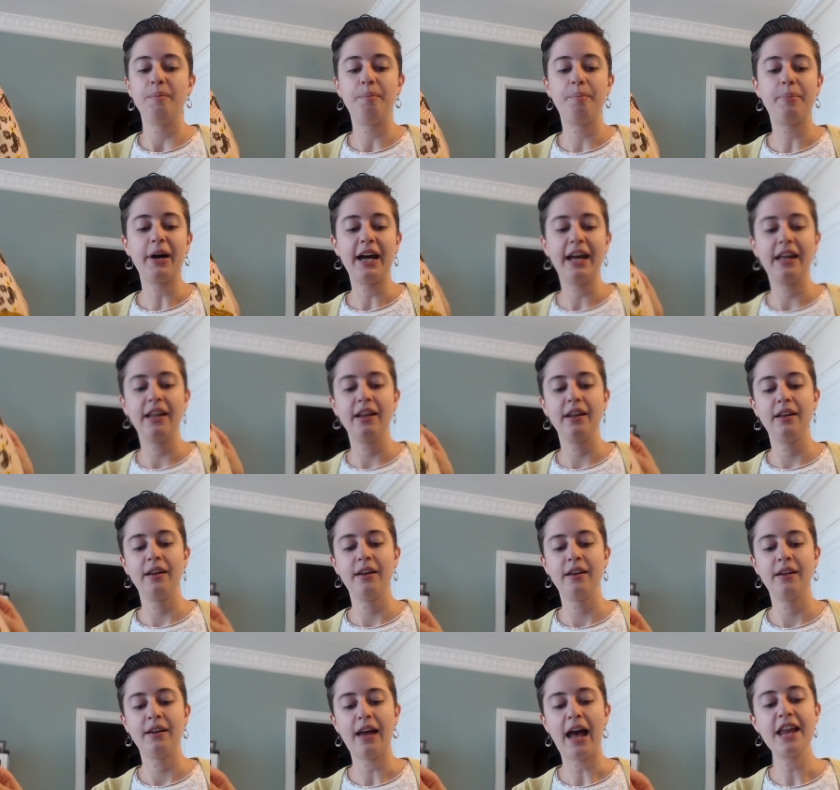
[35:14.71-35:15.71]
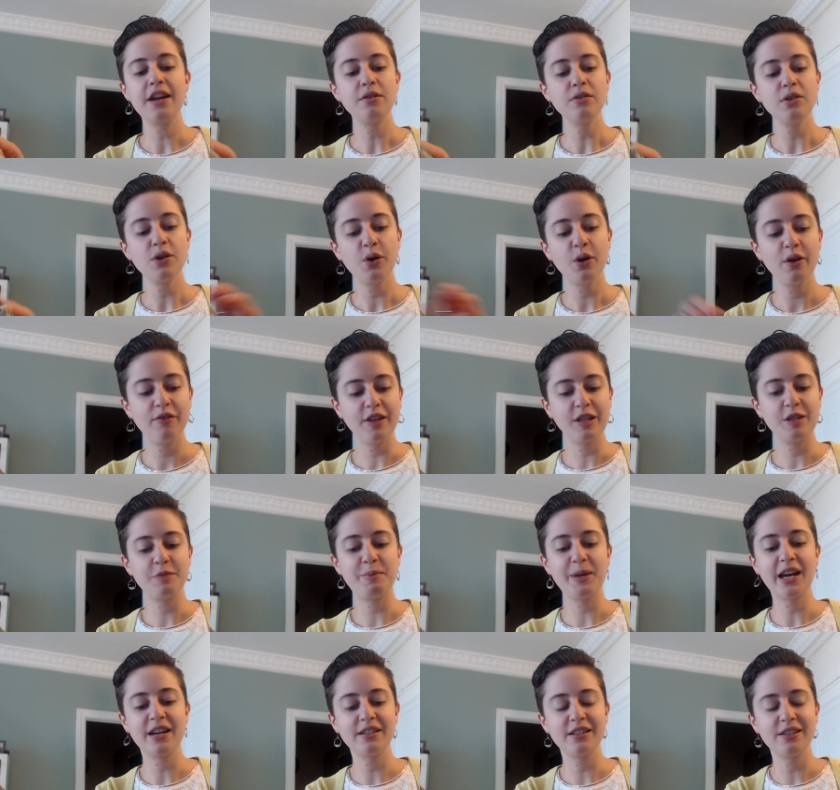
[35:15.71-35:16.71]
but I don't know if it's
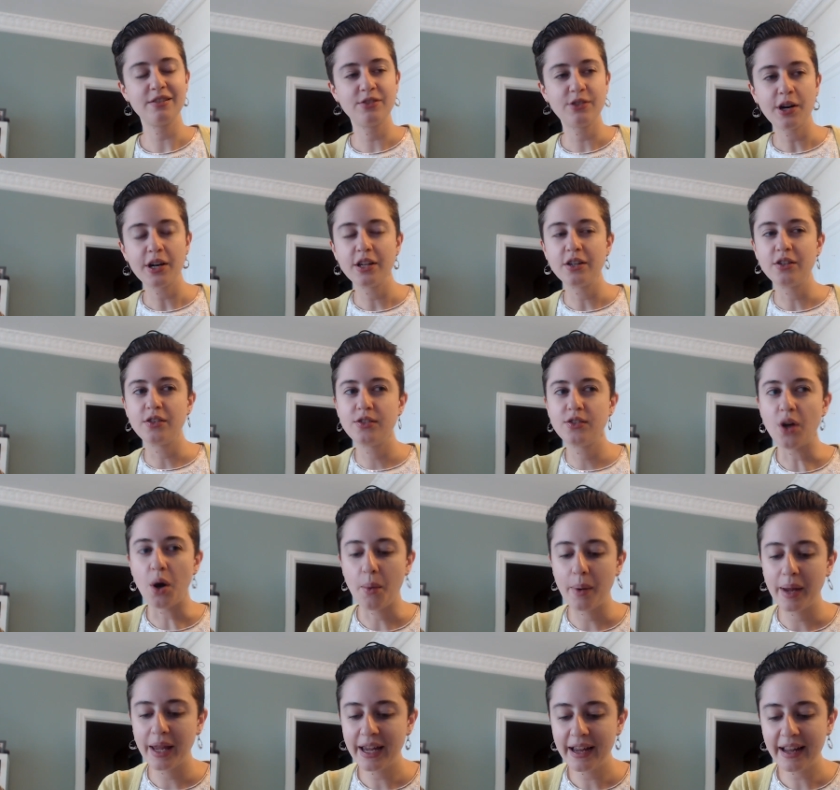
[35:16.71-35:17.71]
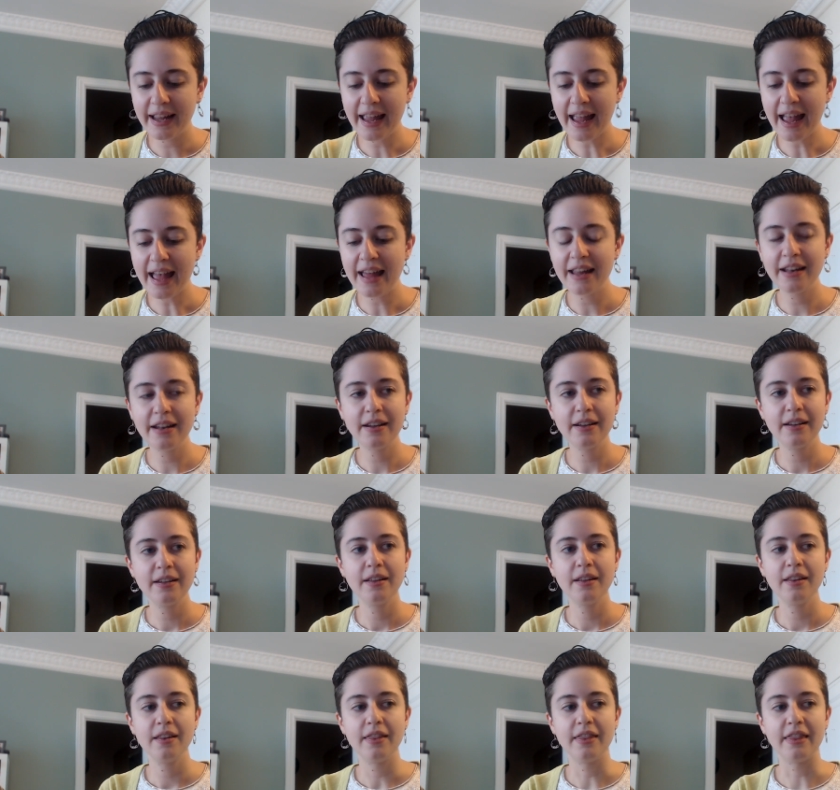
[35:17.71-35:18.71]
because I've started sewing again
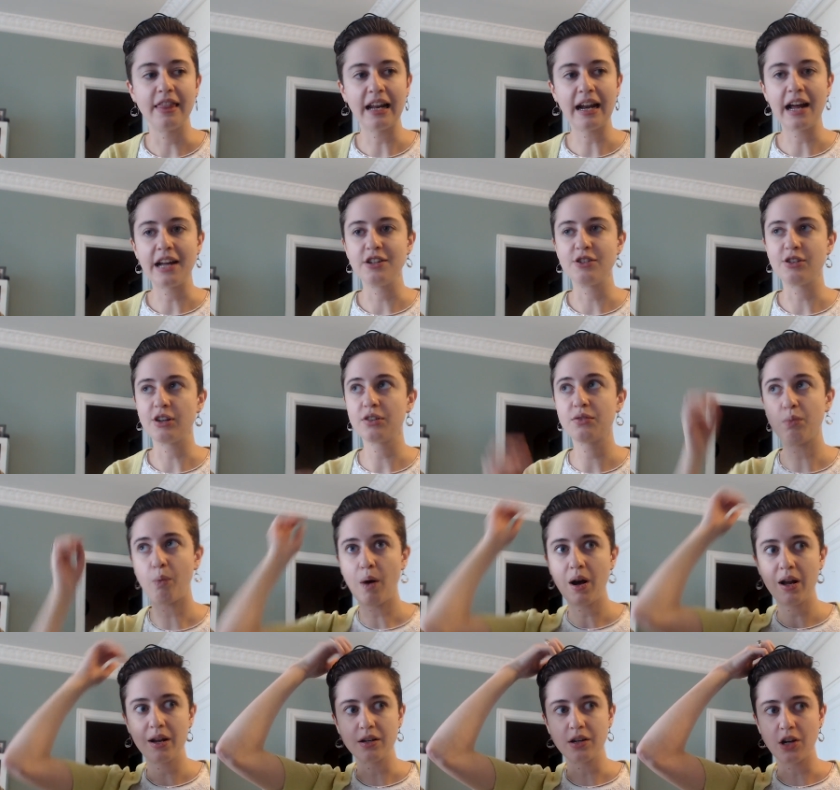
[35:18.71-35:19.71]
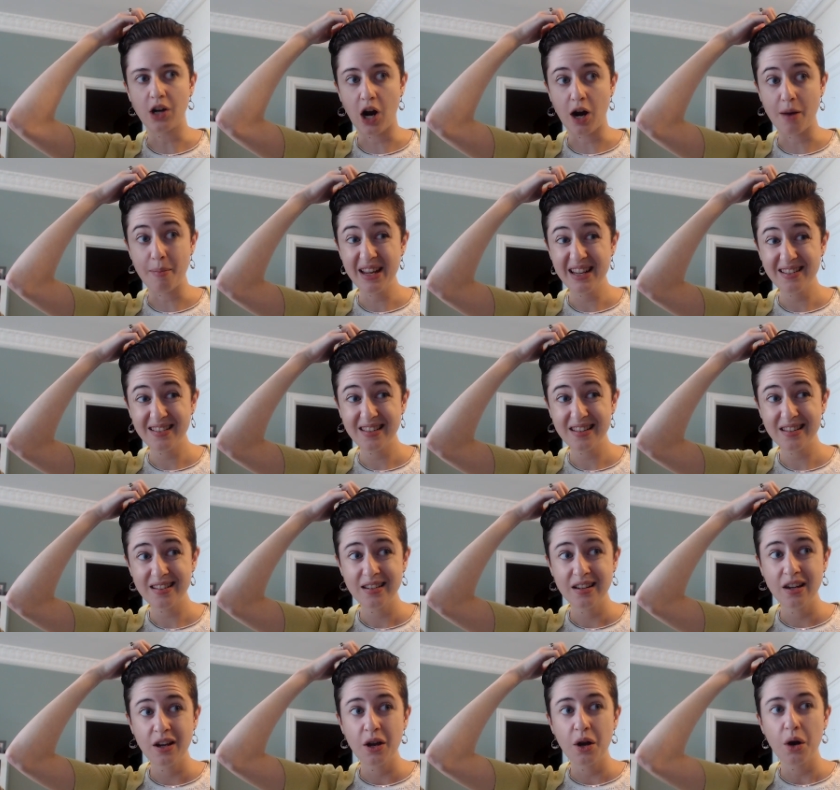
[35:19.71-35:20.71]
that I just want garments
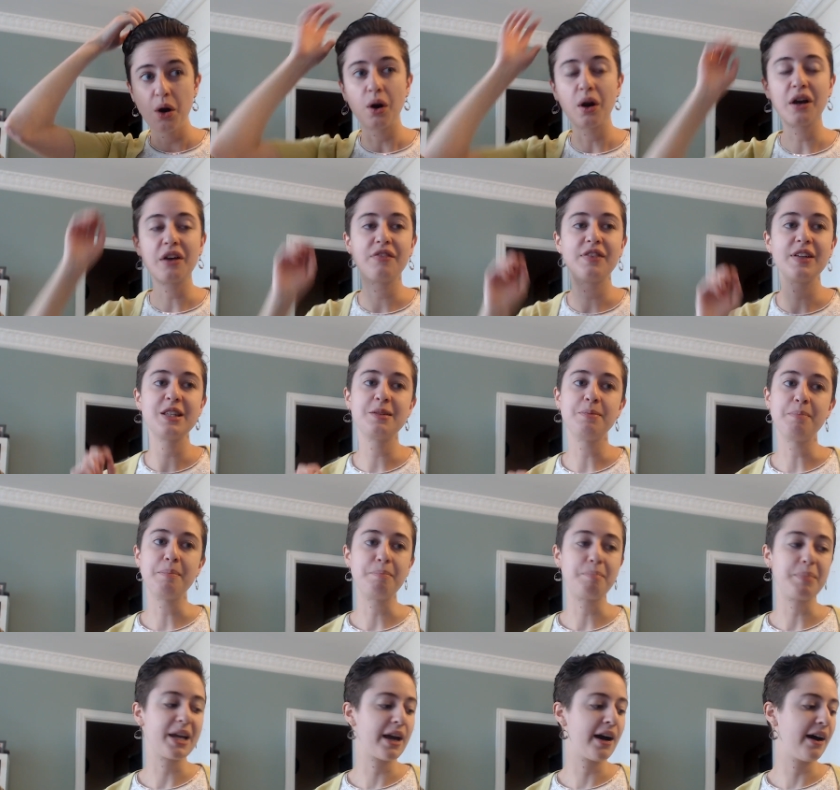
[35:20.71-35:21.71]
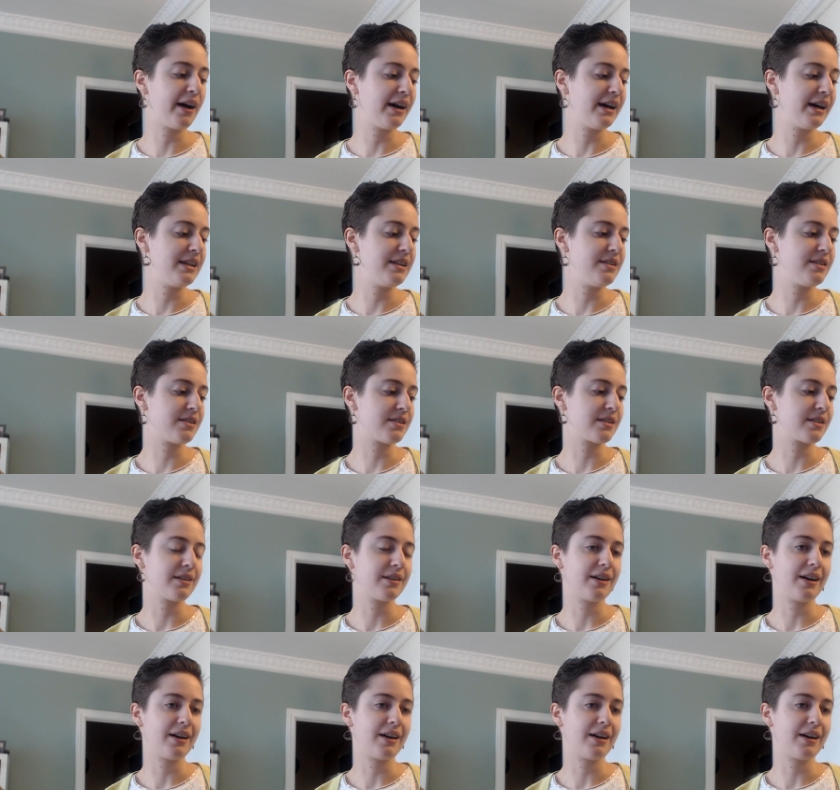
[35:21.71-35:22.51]
or if it's because